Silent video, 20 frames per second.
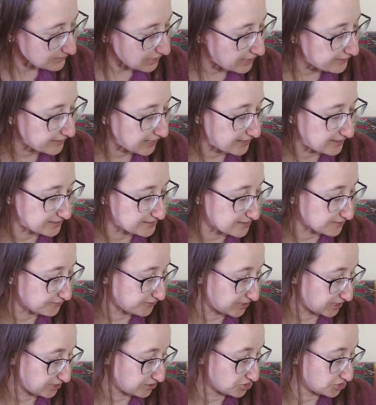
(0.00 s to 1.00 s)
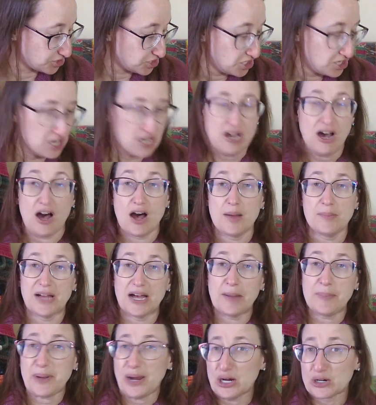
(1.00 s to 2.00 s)
and that is a finish.
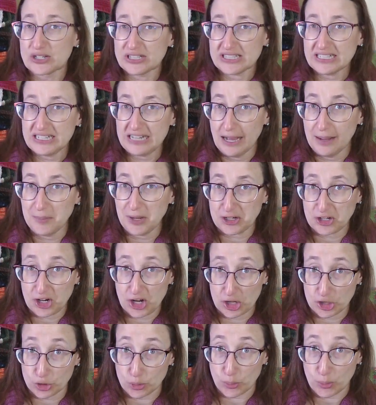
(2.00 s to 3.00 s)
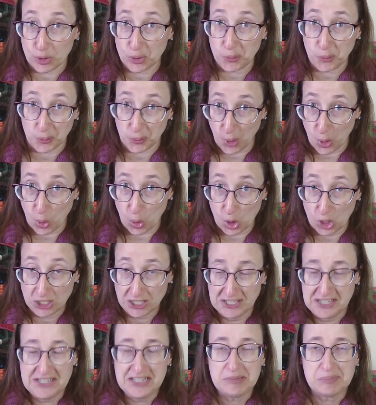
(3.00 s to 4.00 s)
Apparently I'm on a color work roll,